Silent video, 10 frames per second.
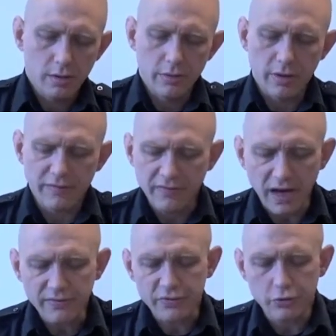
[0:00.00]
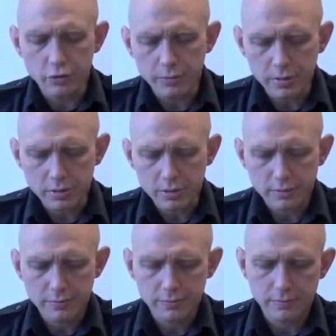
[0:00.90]
there are 5 tubes
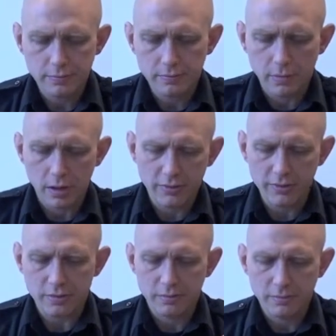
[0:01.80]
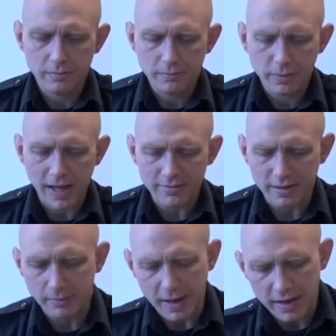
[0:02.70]
on this
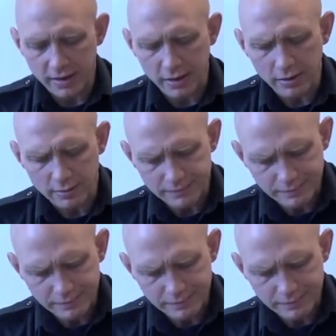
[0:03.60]
plastic backing,